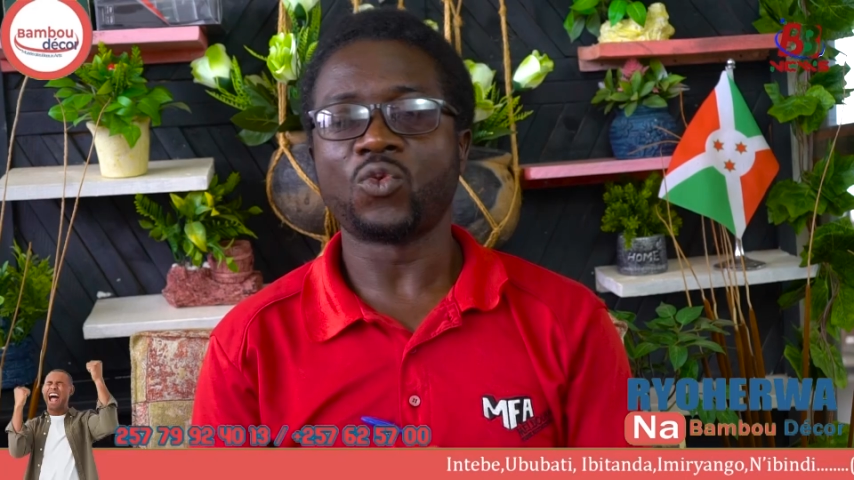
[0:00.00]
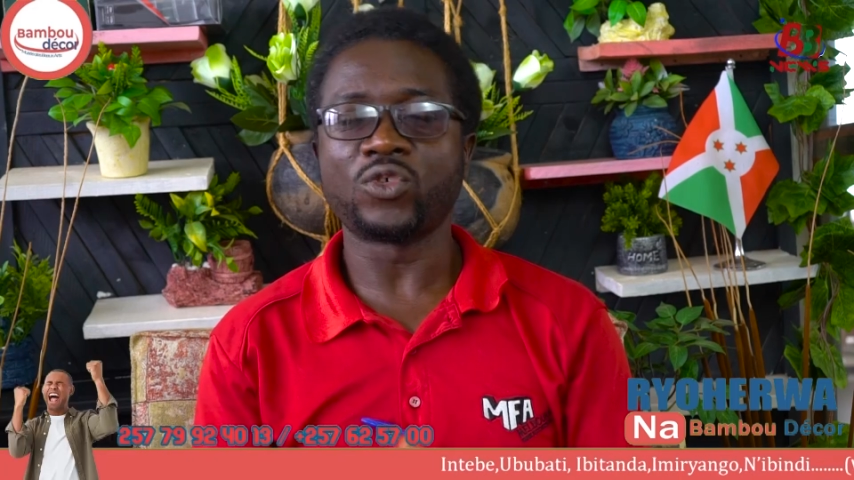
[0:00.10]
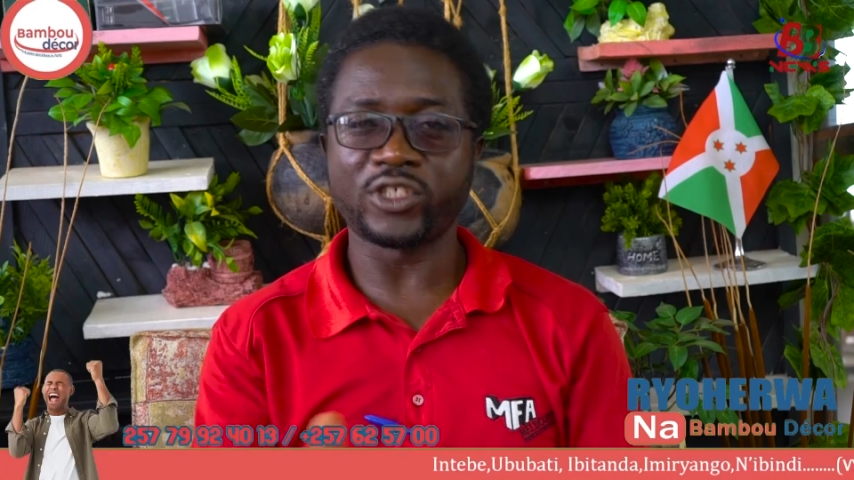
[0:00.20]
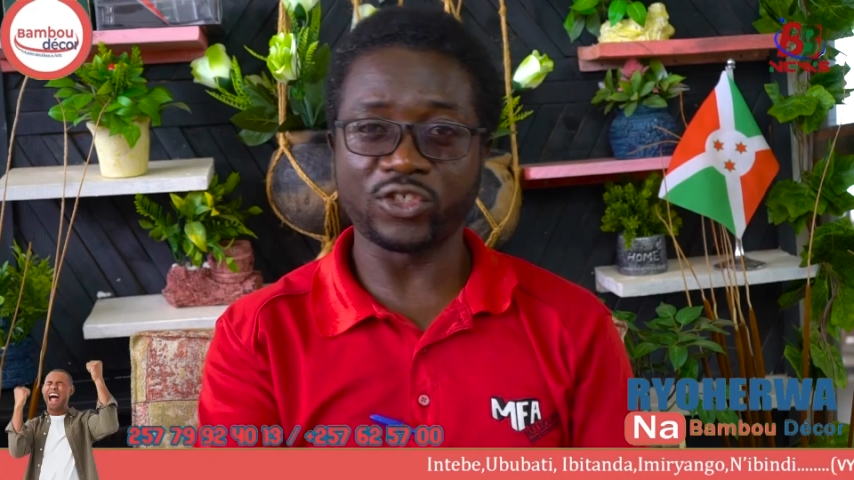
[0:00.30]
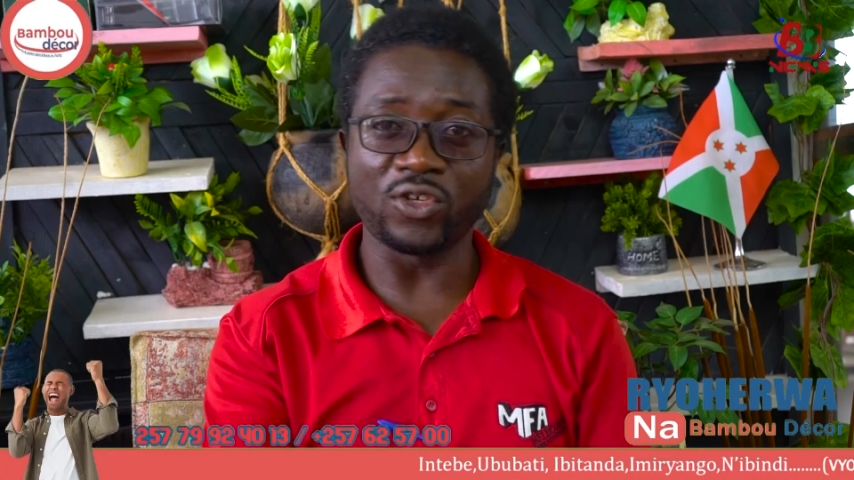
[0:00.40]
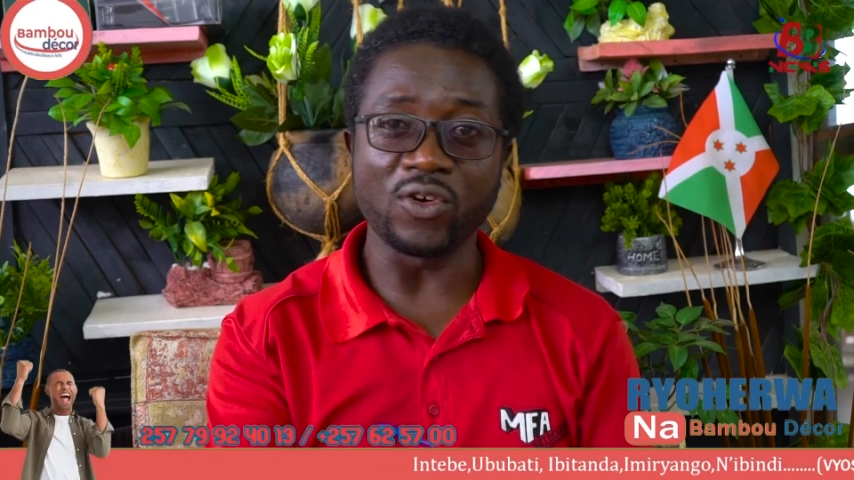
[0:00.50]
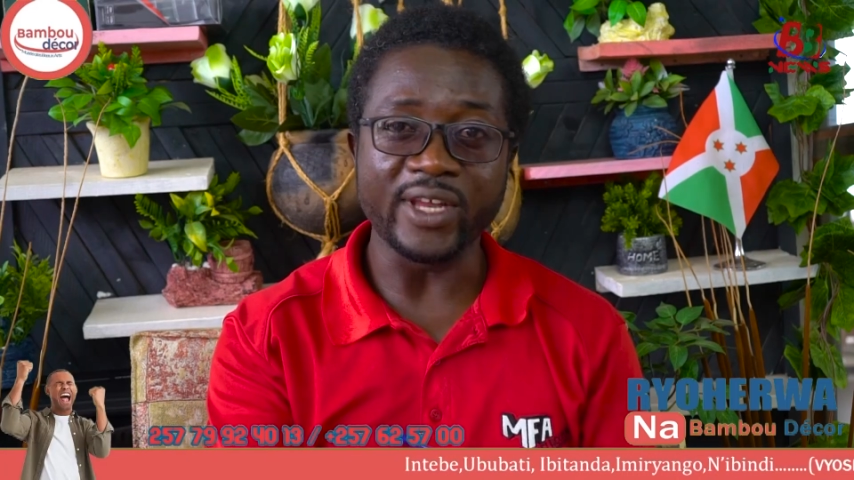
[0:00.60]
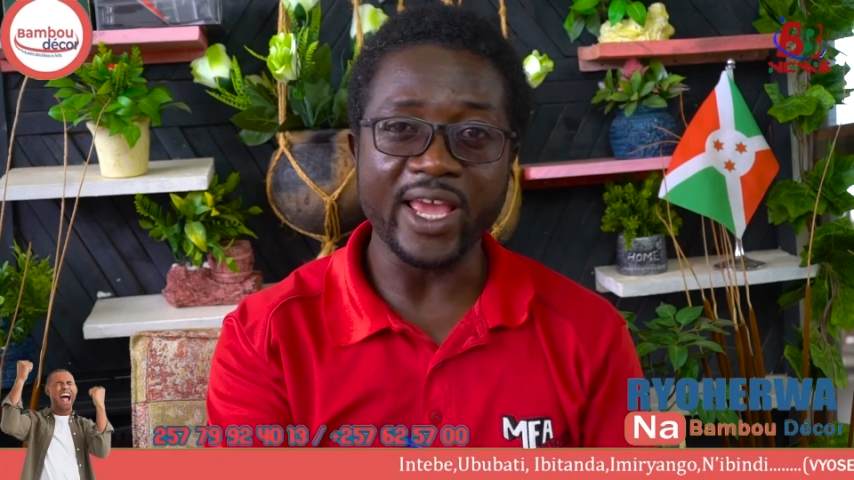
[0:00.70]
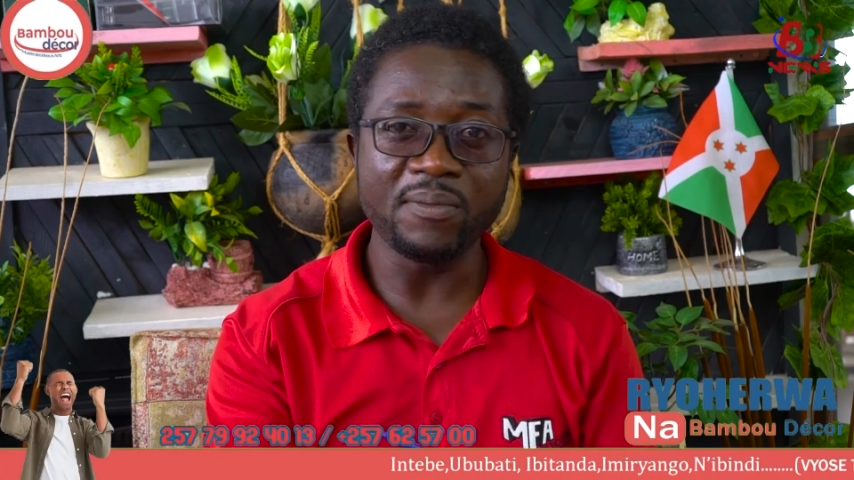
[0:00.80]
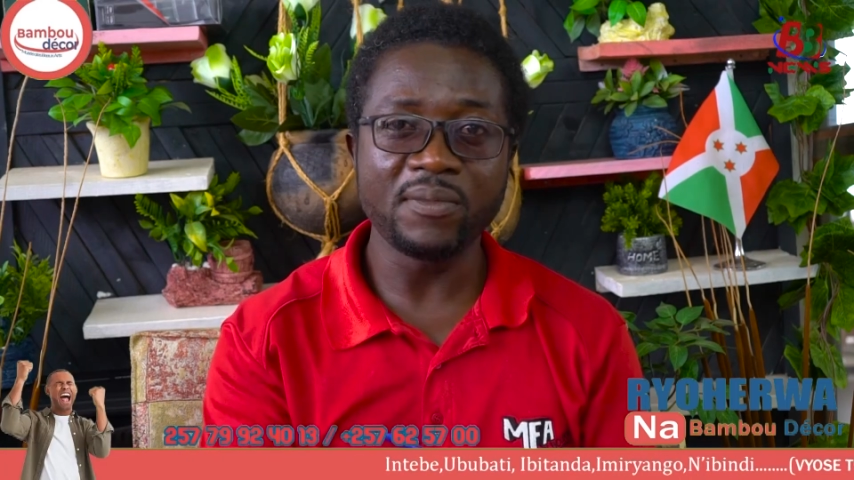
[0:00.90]
What is your
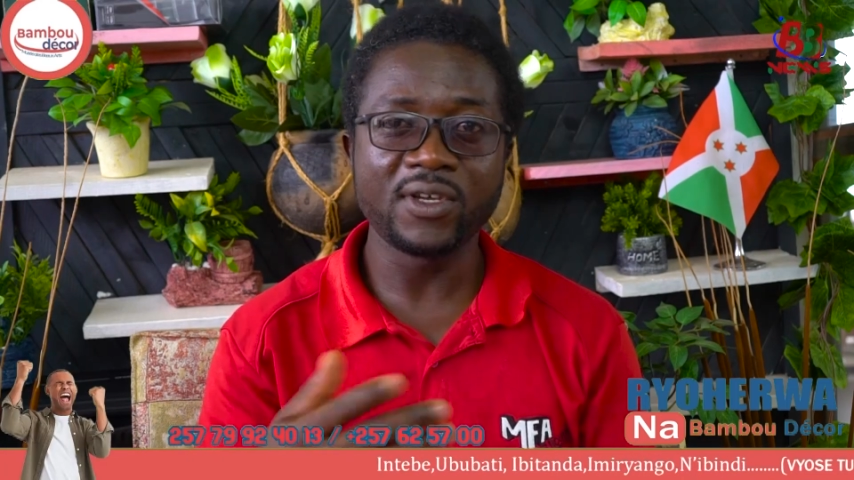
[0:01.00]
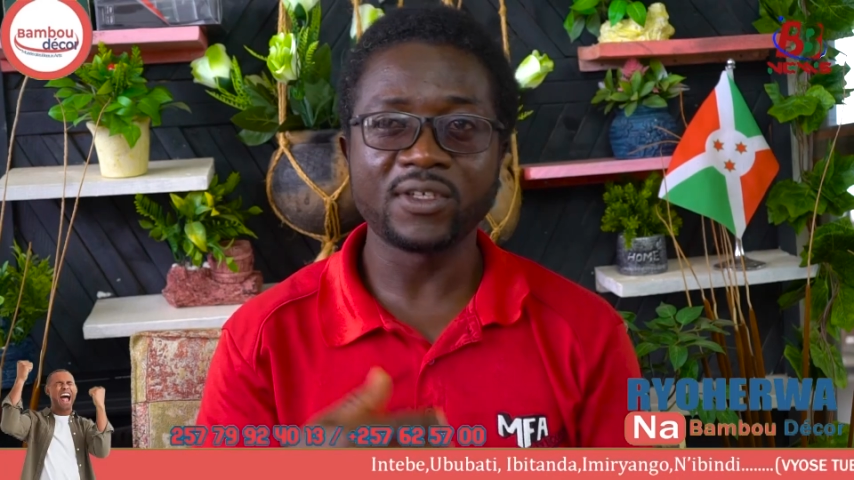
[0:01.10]
name?